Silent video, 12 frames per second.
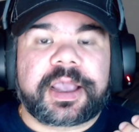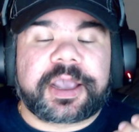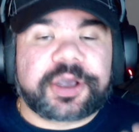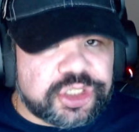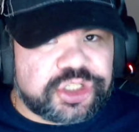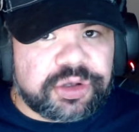
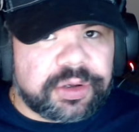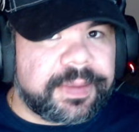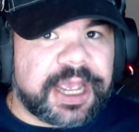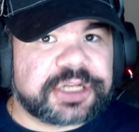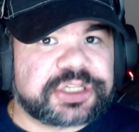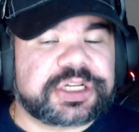Could you
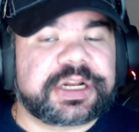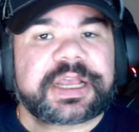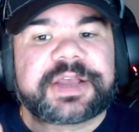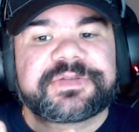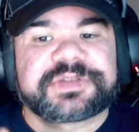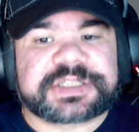imagine
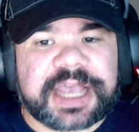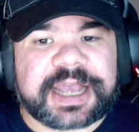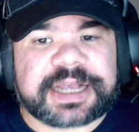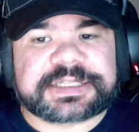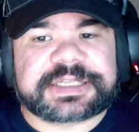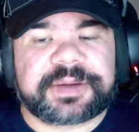if
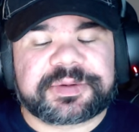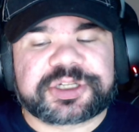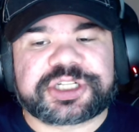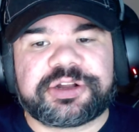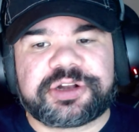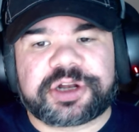Zack Sabre
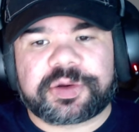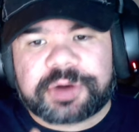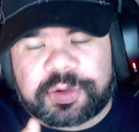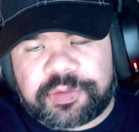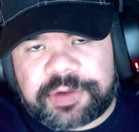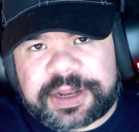Jr. were
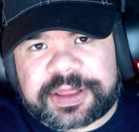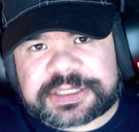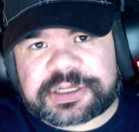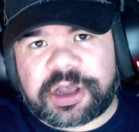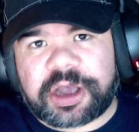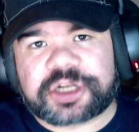to win
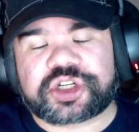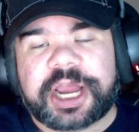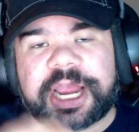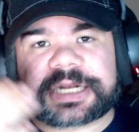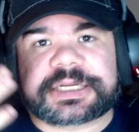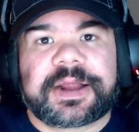this
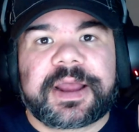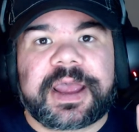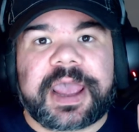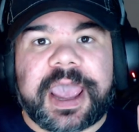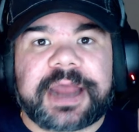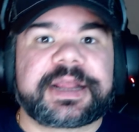contract
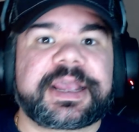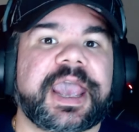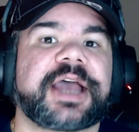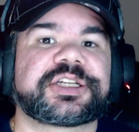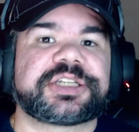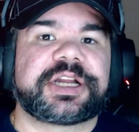and
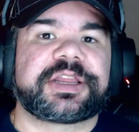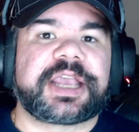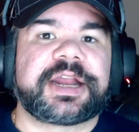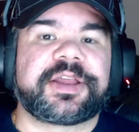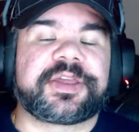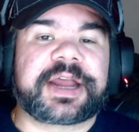cash in at the
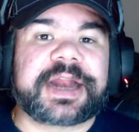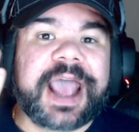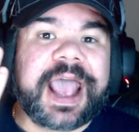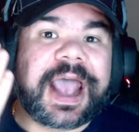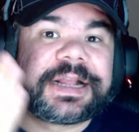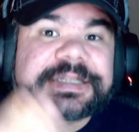end of the night
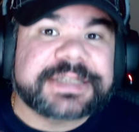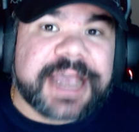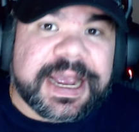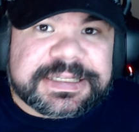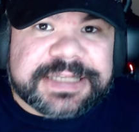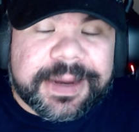and
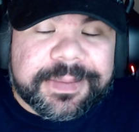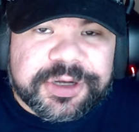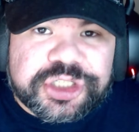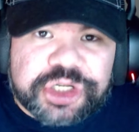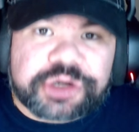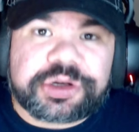Zack Sabre
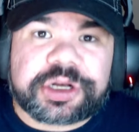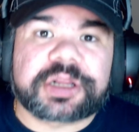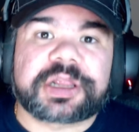Jr.